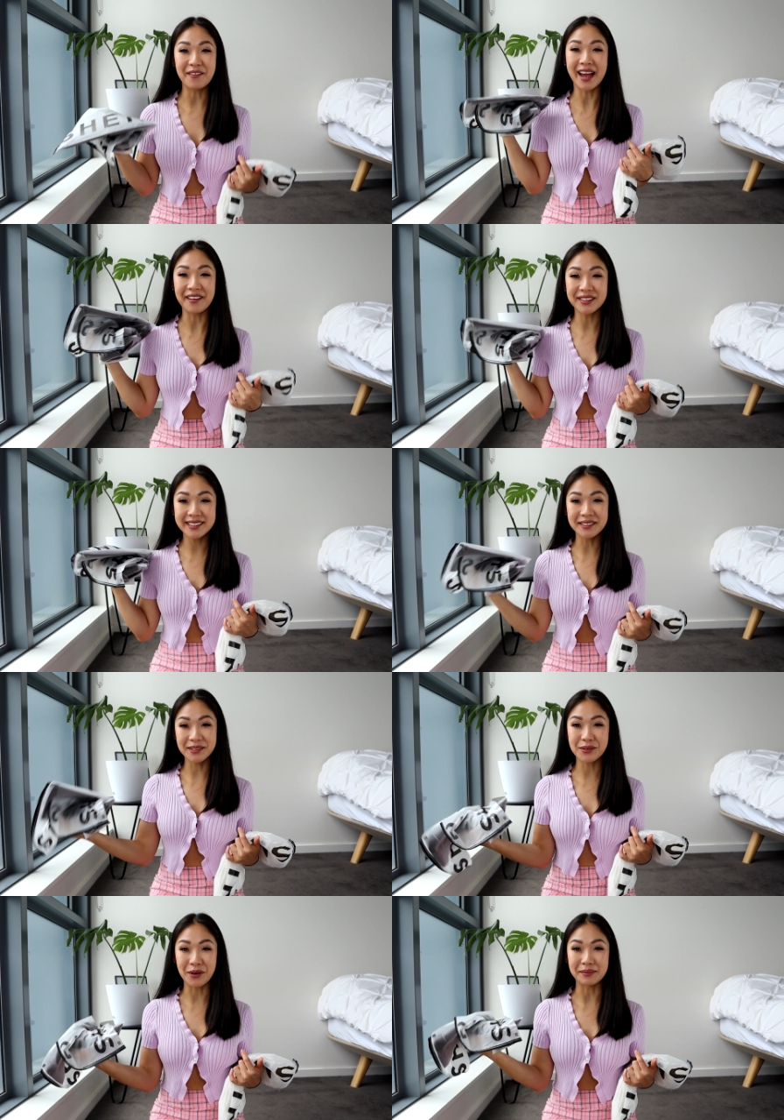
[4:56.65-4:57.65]
And we have this
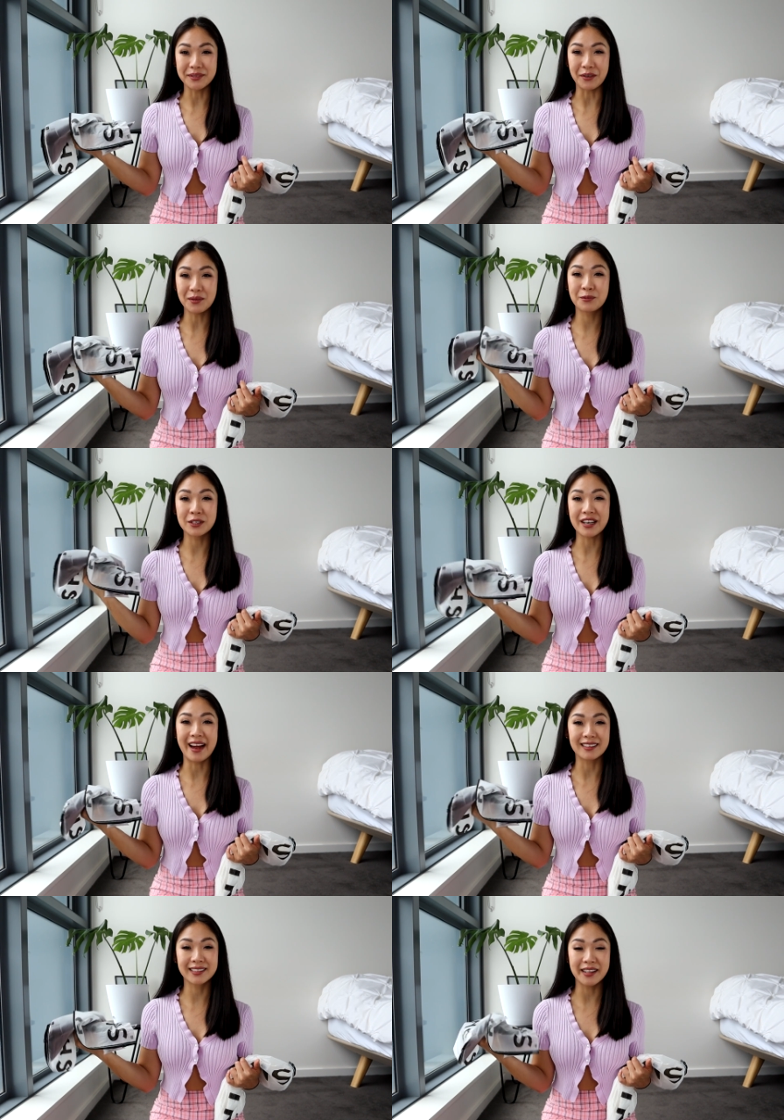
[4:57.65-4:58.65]
little crop top, which
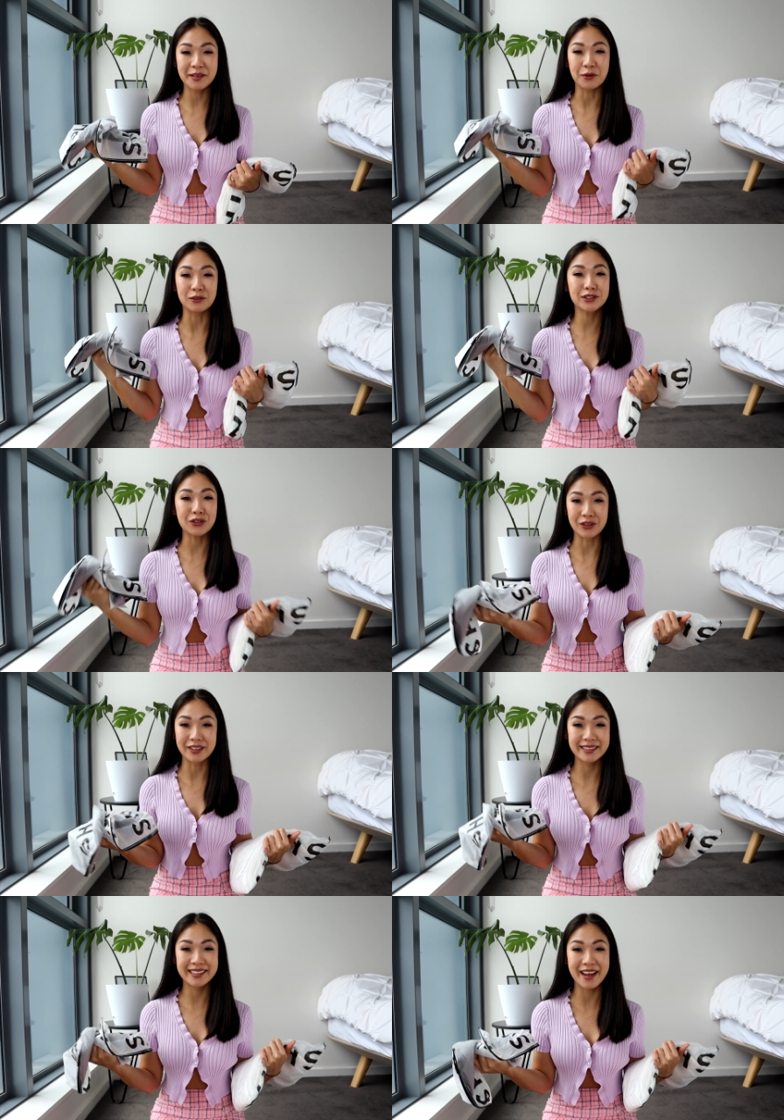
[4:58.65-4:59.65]
I accidentally bought two
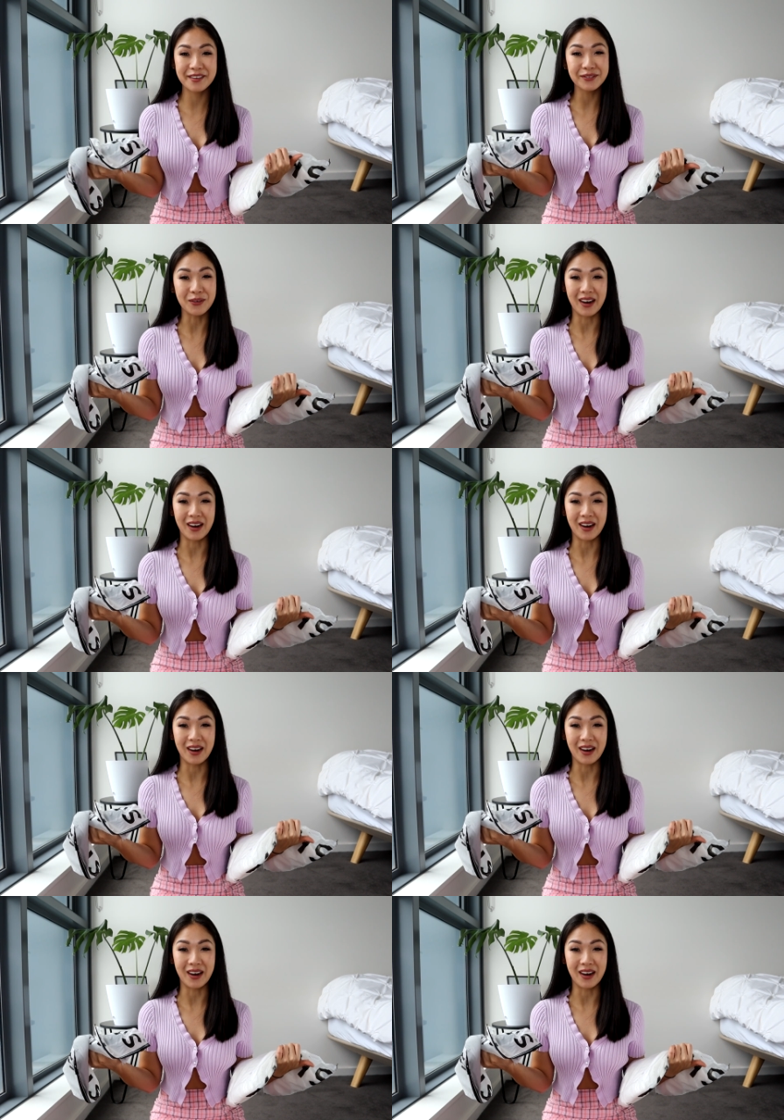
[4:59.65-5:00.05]
instead of